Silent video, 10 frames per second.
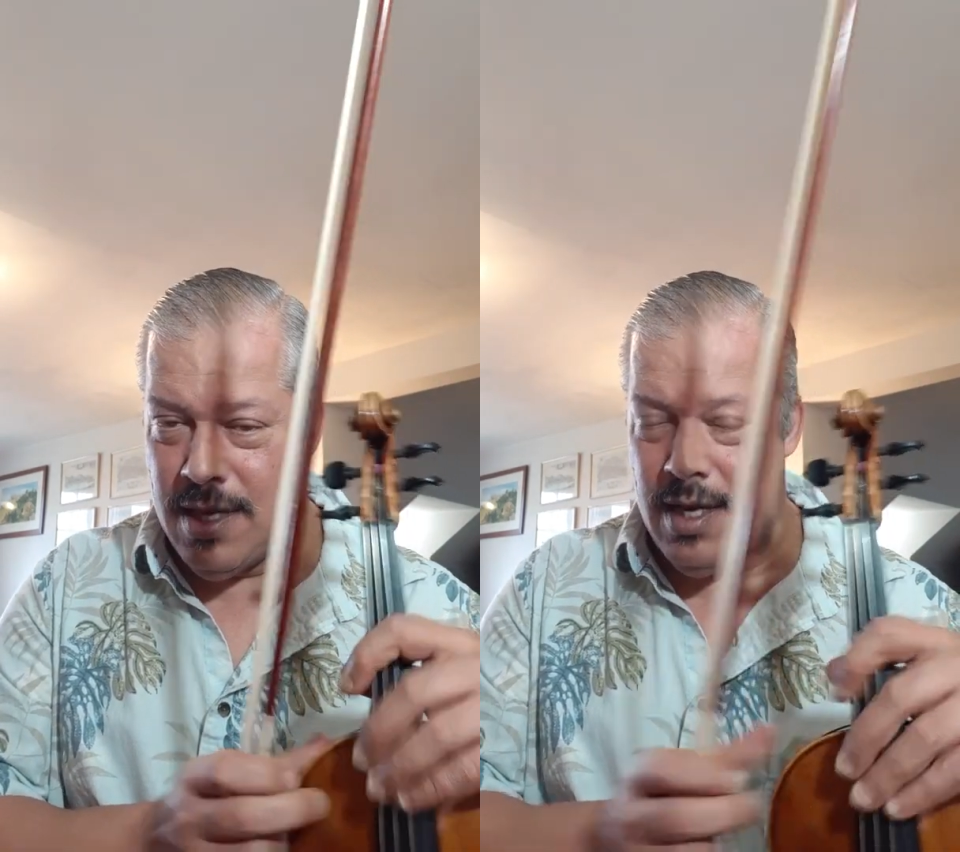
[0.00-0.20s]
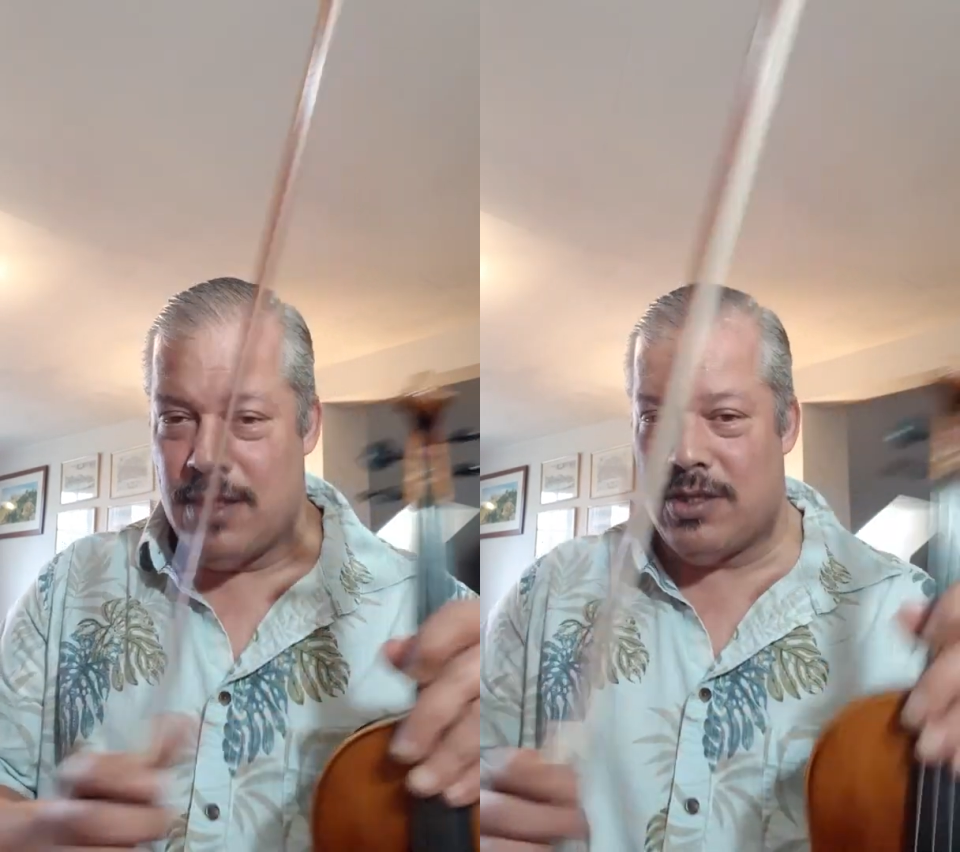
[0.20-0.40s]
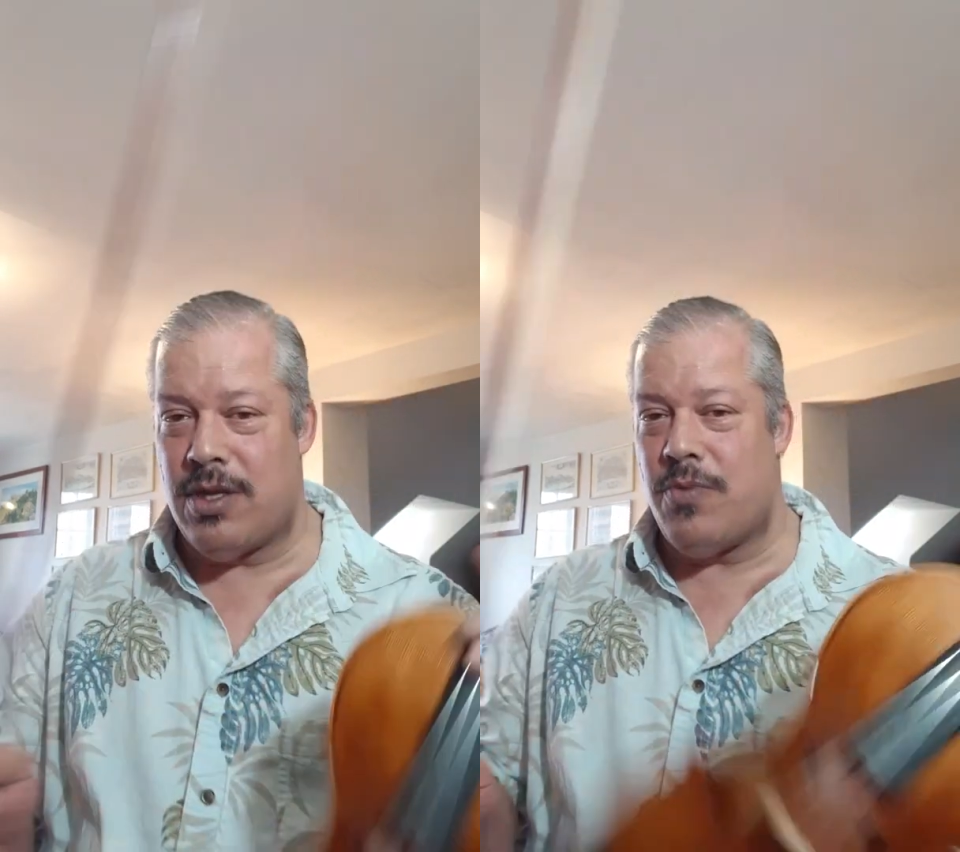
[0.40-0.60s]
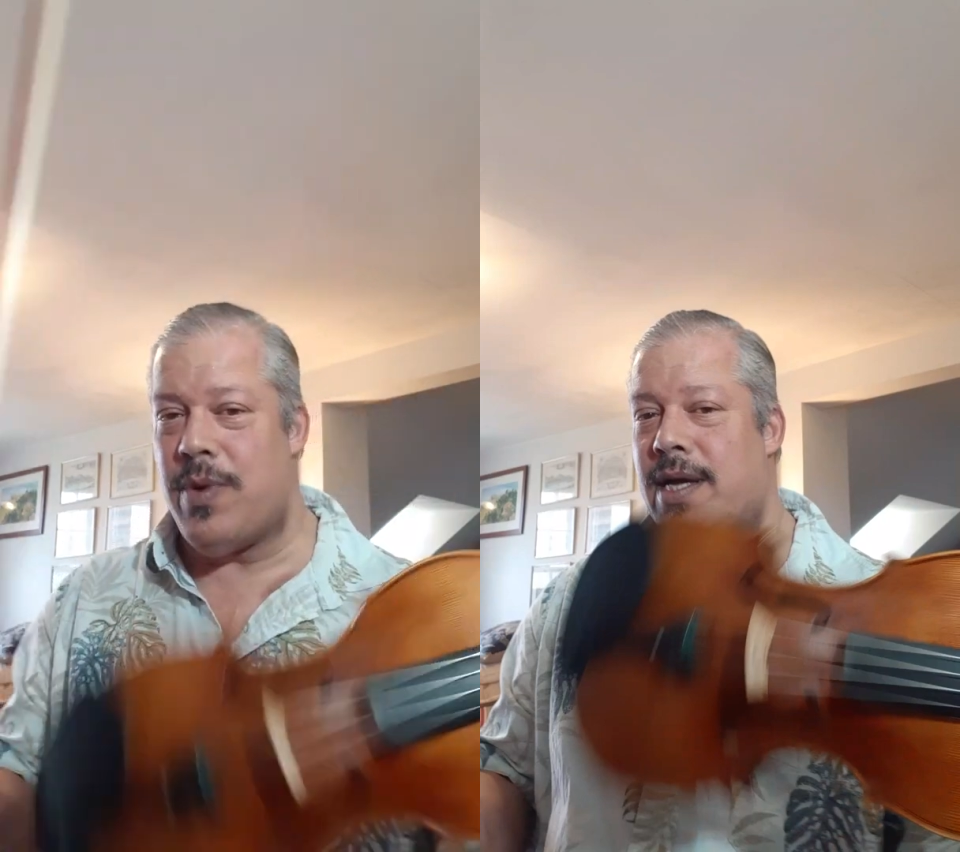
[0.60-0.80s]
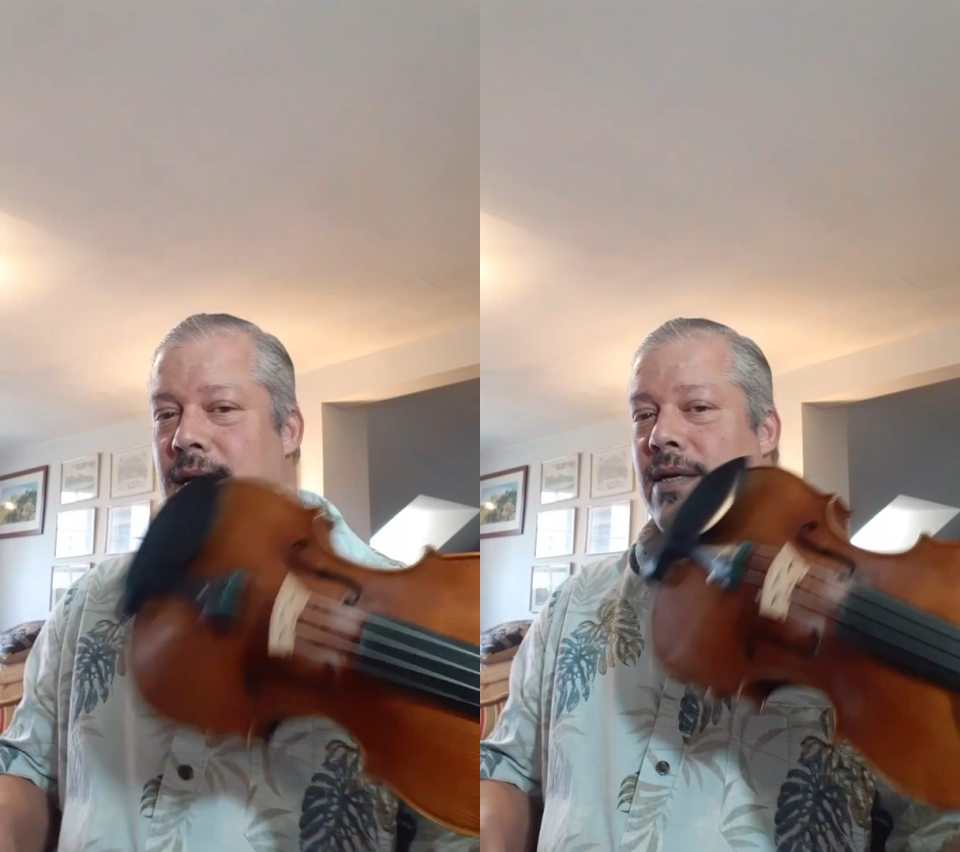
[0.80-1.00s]
so that we
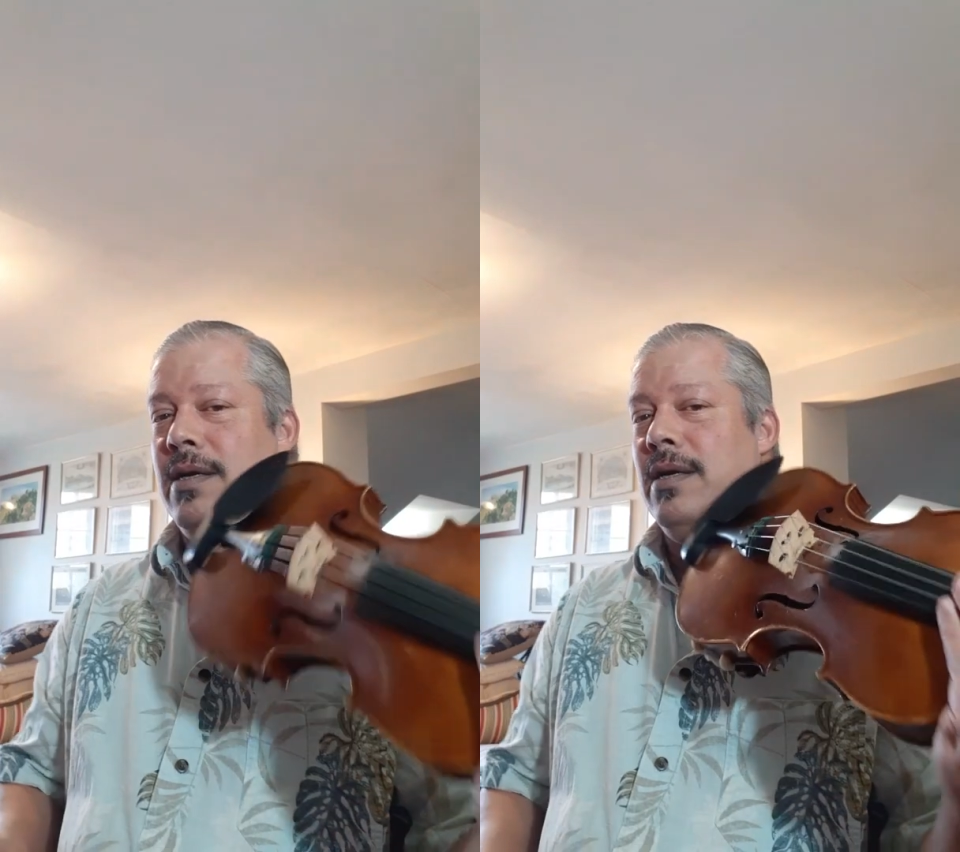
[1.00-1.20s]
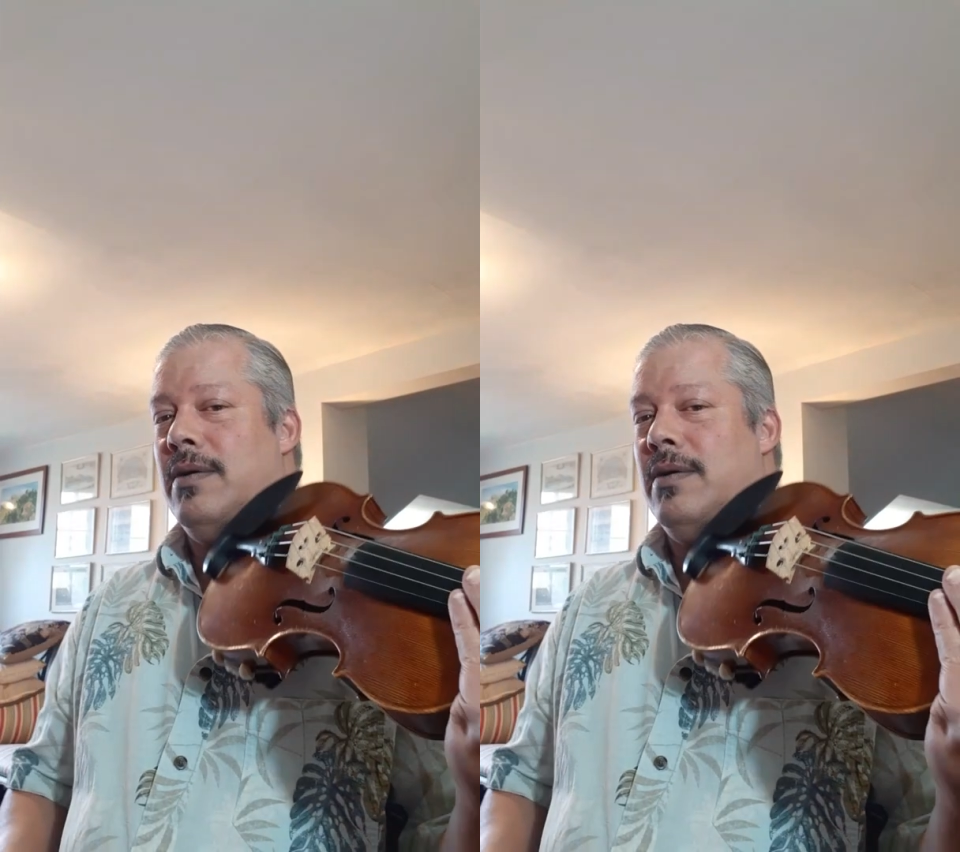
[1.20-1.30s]
can